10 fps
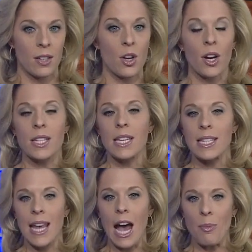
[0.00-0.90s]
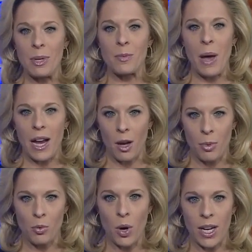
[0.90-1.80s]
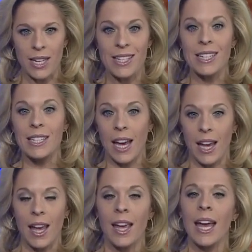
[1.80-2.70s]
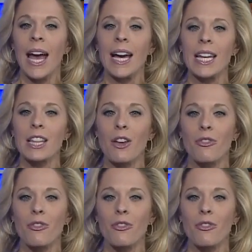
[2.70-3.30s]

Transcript: Target says the app is back up and running today, adding they